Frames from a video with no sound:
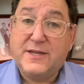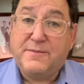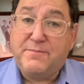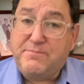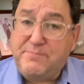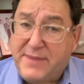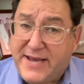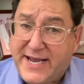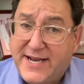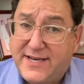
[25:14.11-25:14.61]

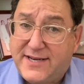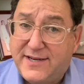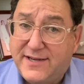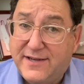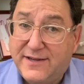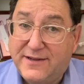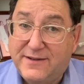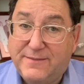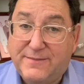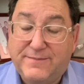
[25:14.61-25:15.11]
meat.
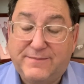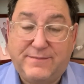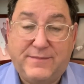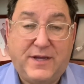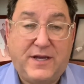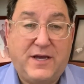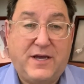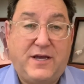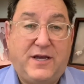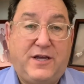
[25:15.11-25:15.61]

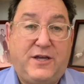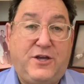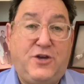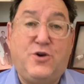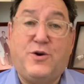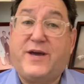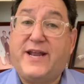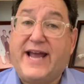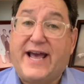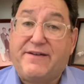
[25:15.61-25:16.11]
You could